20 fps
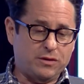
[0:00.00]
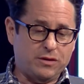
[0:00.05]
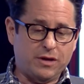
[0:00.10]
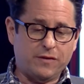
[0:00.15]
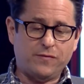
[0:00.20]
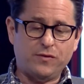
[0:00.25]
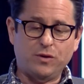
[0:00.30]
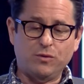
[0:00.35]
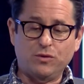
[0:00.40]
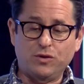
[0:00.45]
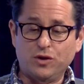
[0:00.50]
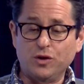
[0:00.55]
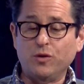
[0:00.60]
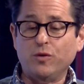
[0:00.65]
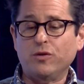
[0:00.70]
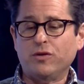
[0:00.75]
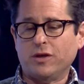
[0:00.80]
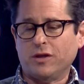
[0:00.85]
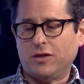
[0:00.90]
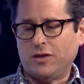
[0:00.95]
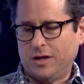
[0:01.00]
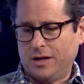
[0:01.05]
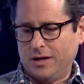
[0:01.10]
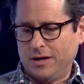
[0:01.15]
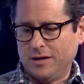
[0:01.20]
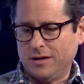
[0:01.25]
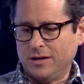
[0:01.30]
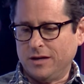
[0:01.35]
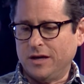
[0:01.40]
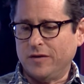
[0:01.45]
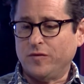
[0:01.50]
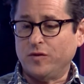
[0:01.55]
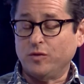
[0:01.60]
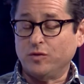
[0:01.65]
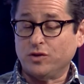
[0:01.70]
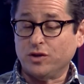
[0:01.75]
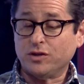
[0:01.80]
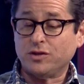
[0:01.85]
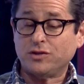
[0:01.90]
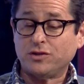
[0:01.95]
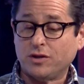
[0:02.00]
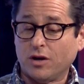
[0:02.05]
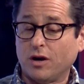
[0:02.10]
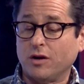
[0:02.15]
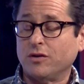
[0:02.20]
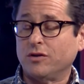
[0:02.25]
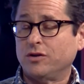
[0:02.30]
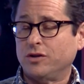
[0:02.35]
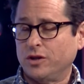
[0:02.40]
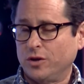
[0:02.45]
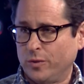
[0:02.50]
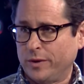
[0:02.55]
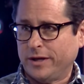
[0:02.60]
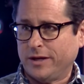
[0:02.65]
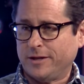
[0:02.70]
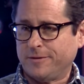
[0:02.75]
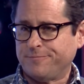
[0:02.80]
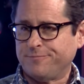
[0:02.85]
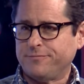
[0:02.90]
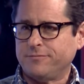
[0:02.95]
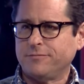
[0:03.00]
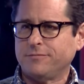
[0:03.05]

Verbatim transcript: if you do the thing, if you just start doing it,